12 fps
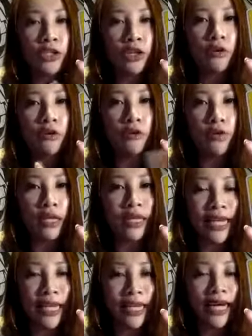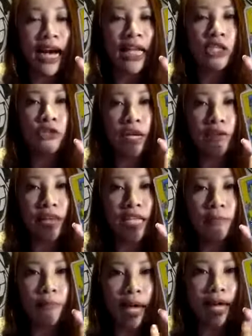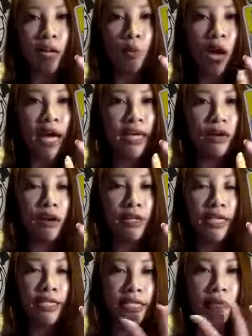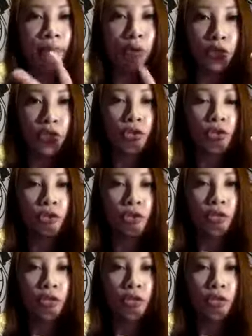So in, in the cards, right, if there's black and white or there's symbol too,